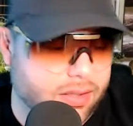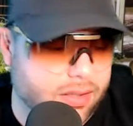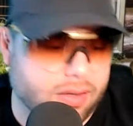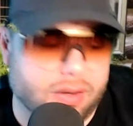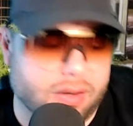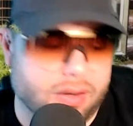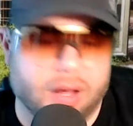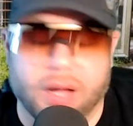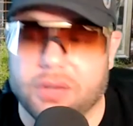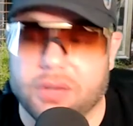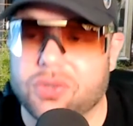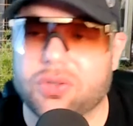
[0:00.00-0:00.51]

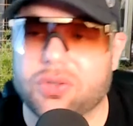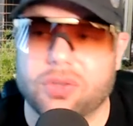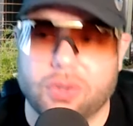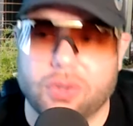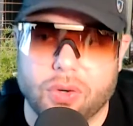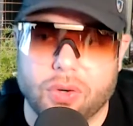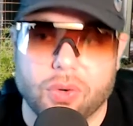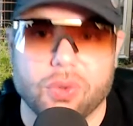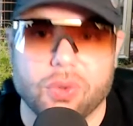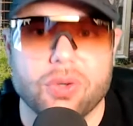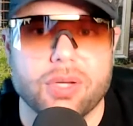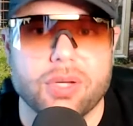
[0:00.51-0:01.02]
Us
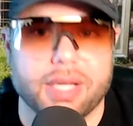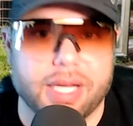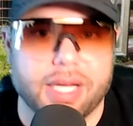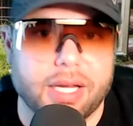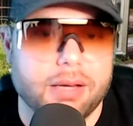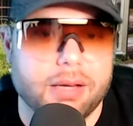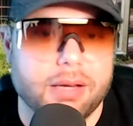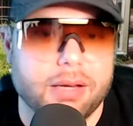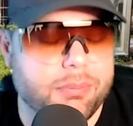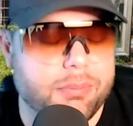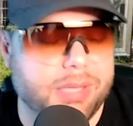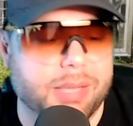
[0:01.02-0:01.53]
early
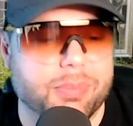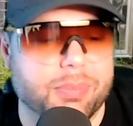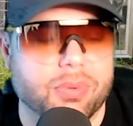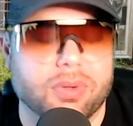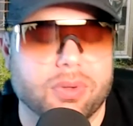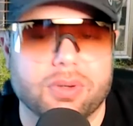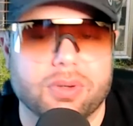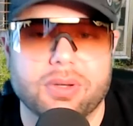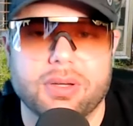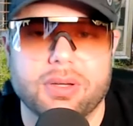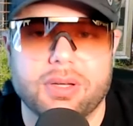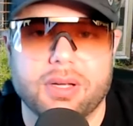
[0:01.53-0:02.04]

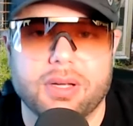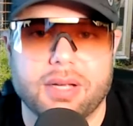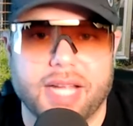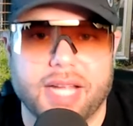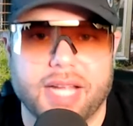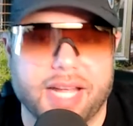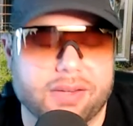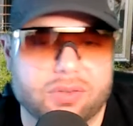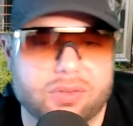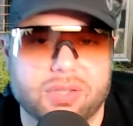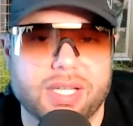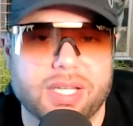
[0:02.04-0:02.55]
people
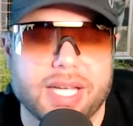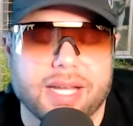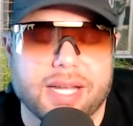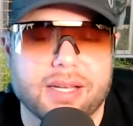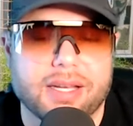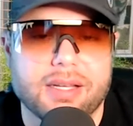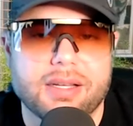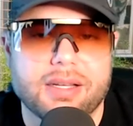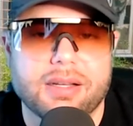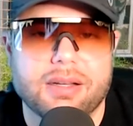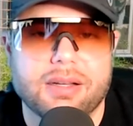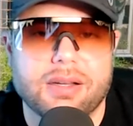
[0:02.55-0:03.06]
see it.
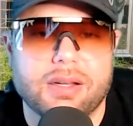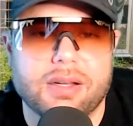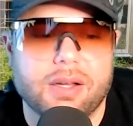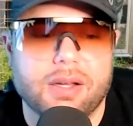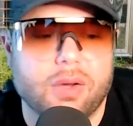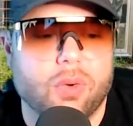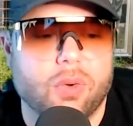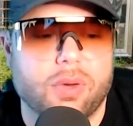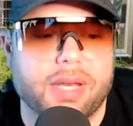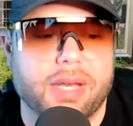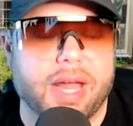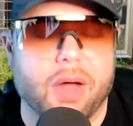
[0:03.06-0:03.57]

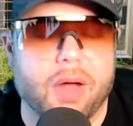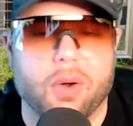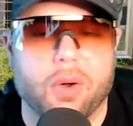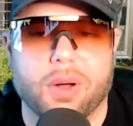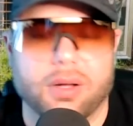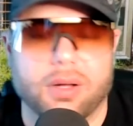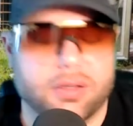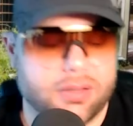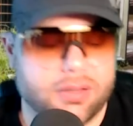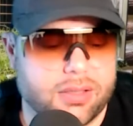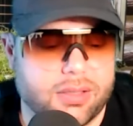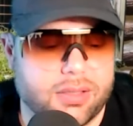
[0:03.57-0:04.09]
Now,
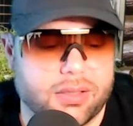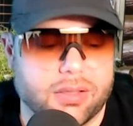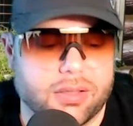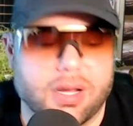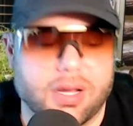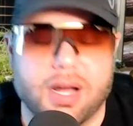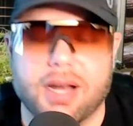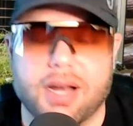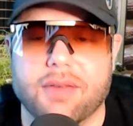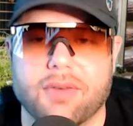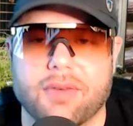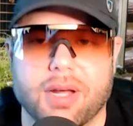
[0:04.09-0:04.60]
a
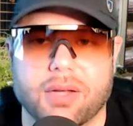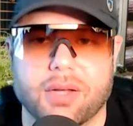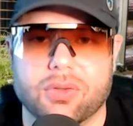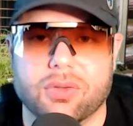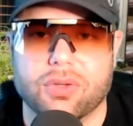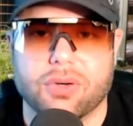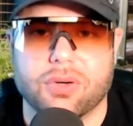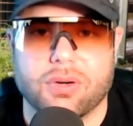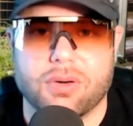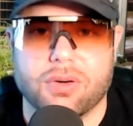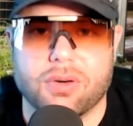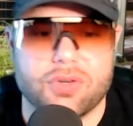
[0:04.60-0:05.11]
lot of us
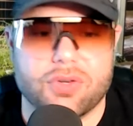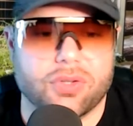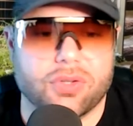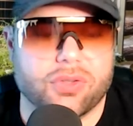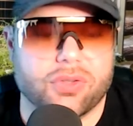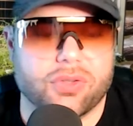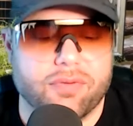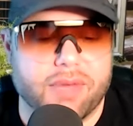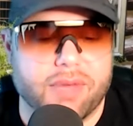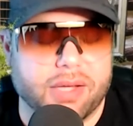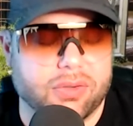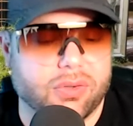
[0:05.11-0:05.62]
are just
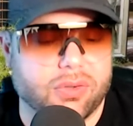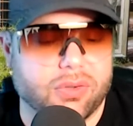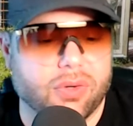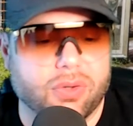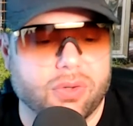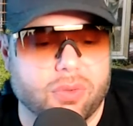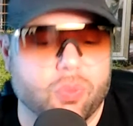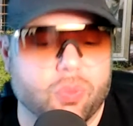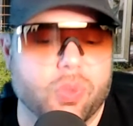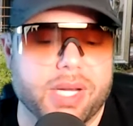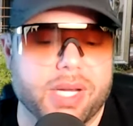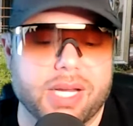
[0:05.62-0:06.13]
investors,
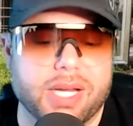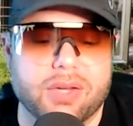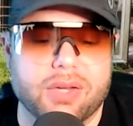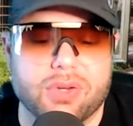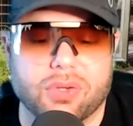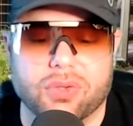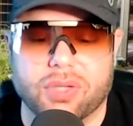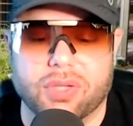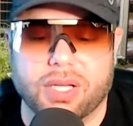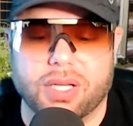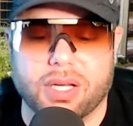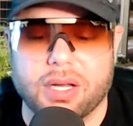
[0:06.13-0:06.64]
and we
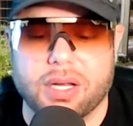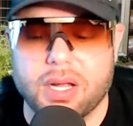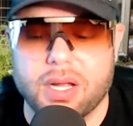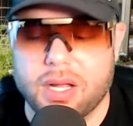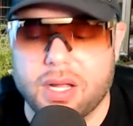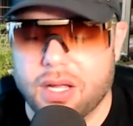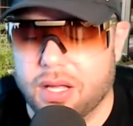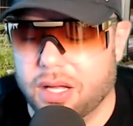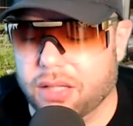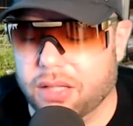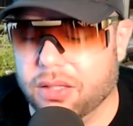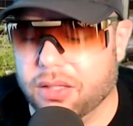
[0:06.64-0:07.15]
just see
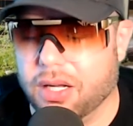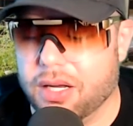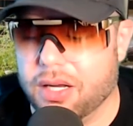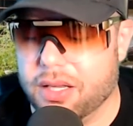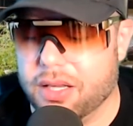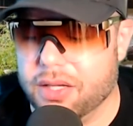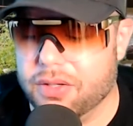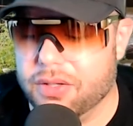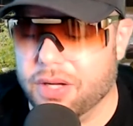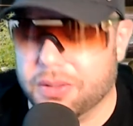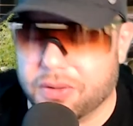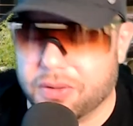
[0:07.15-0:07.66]
a lot of the
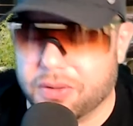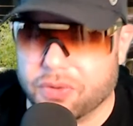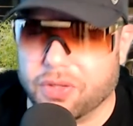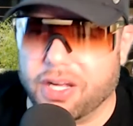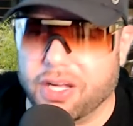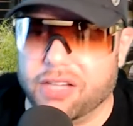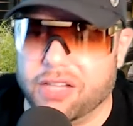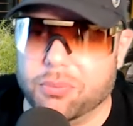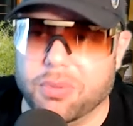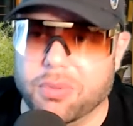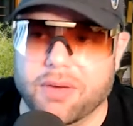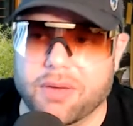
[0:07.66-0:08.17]
dollar
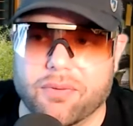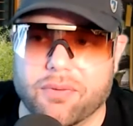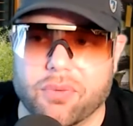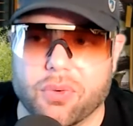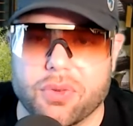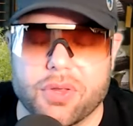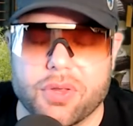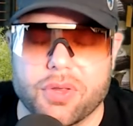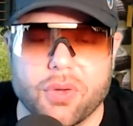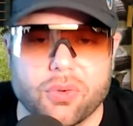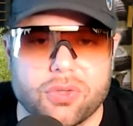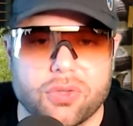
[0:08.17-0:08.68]
signs. But for
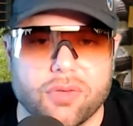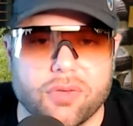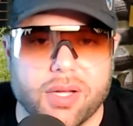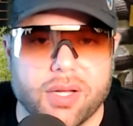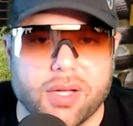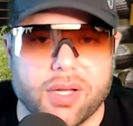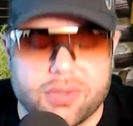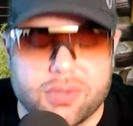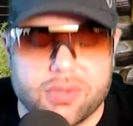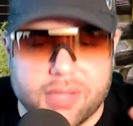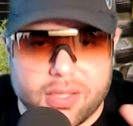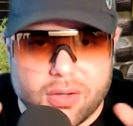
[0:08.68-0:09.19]
those of
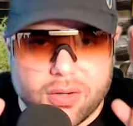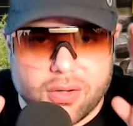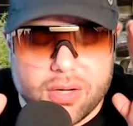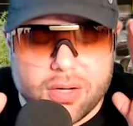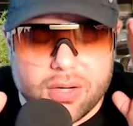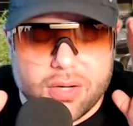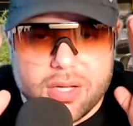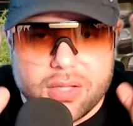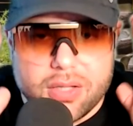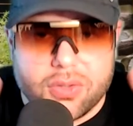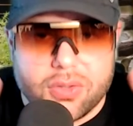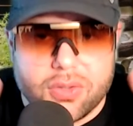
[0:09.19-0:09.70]
us that are
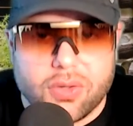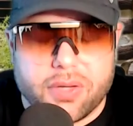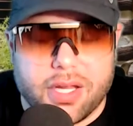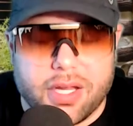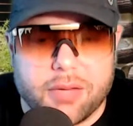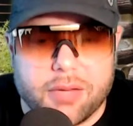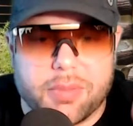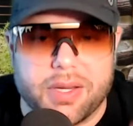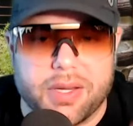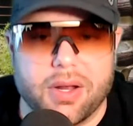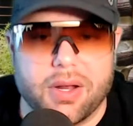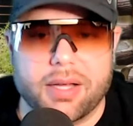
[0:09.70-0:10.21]
looking
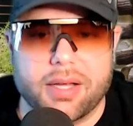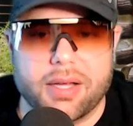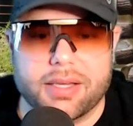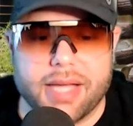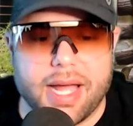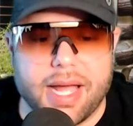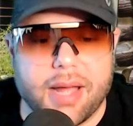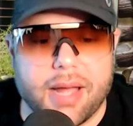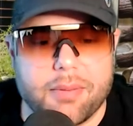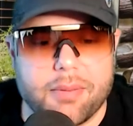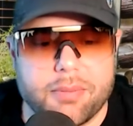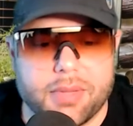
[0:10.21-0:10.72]
beyond
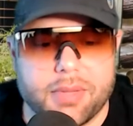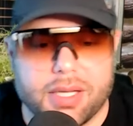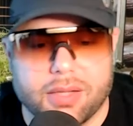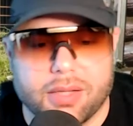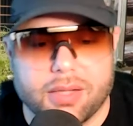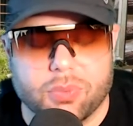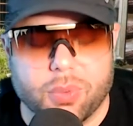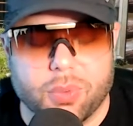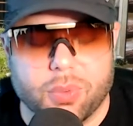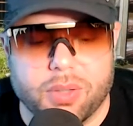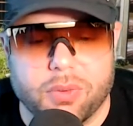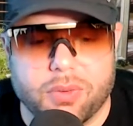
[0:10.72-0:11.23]
that, because
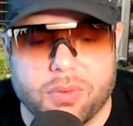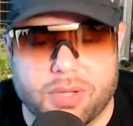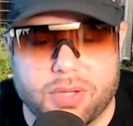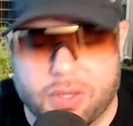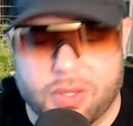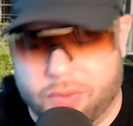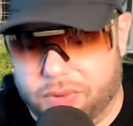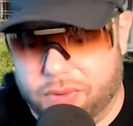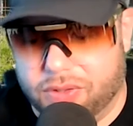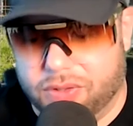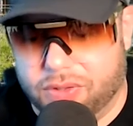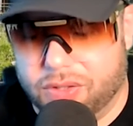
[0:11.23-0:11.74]

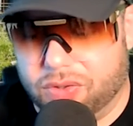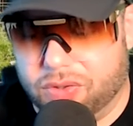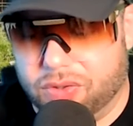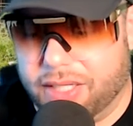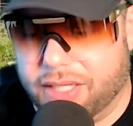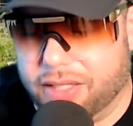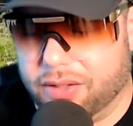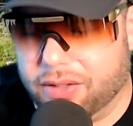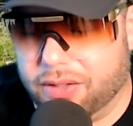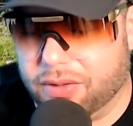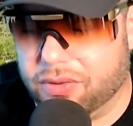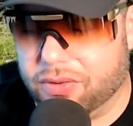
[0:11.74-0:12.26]
is this
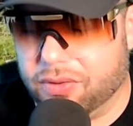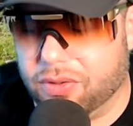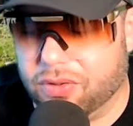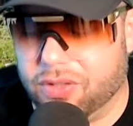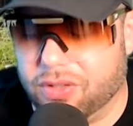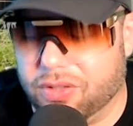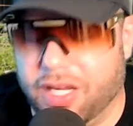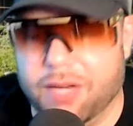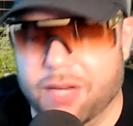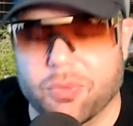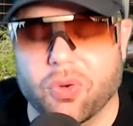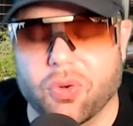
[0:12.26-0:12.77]
thing
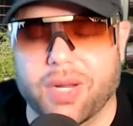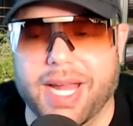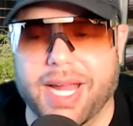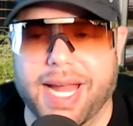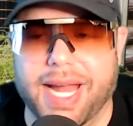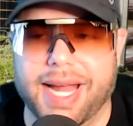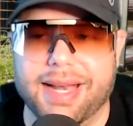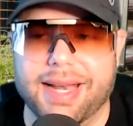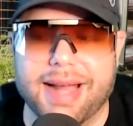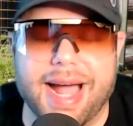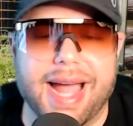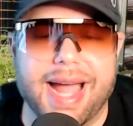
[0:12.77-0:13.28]
sustainable?
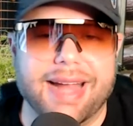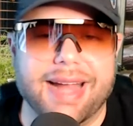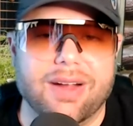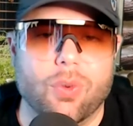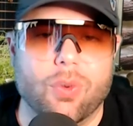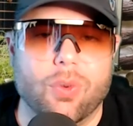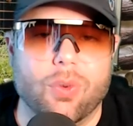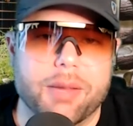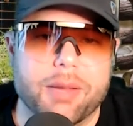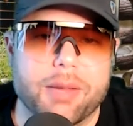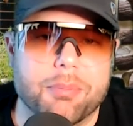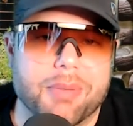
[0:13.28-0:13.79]
Can I
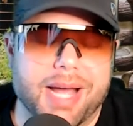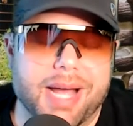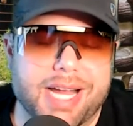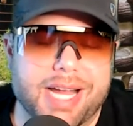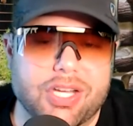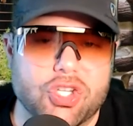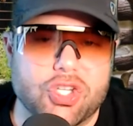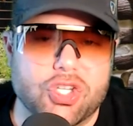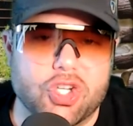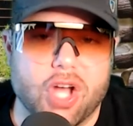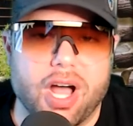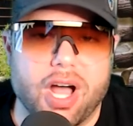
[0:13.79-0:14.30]
quit my
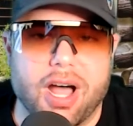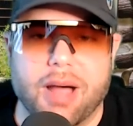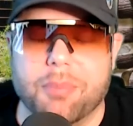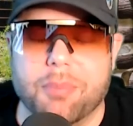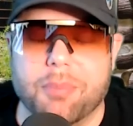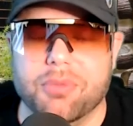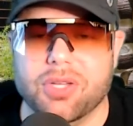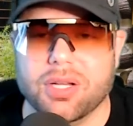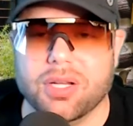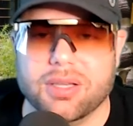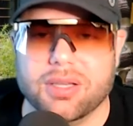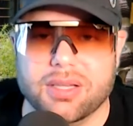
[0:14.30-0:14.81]
job
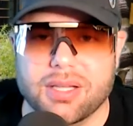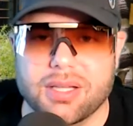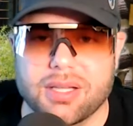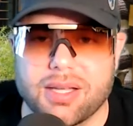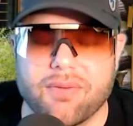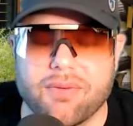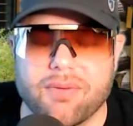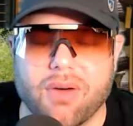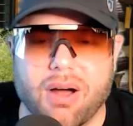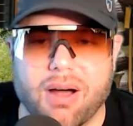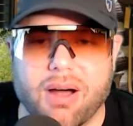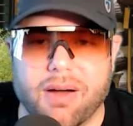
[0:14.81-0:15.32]
to
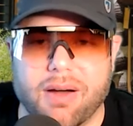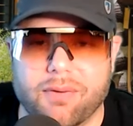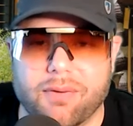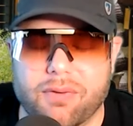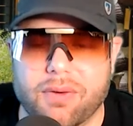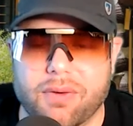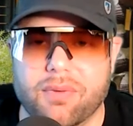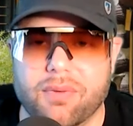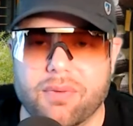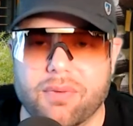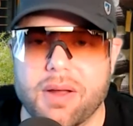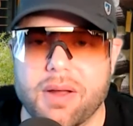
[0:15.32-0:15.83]
live off
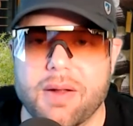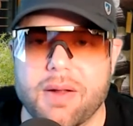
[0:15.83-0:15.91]
of